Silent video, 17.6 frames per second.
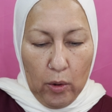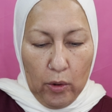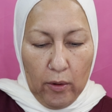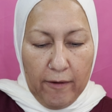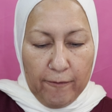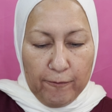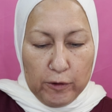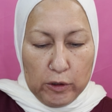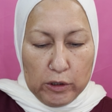oil
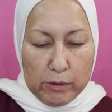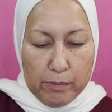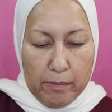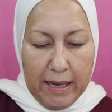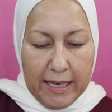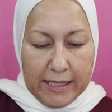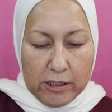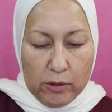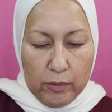infused
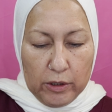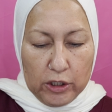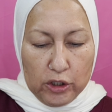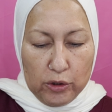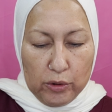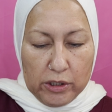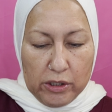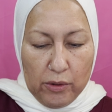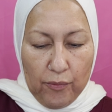mask
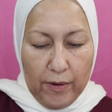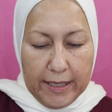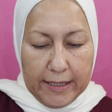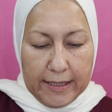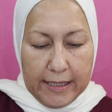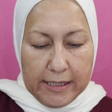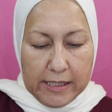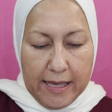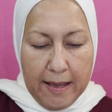reduced the redness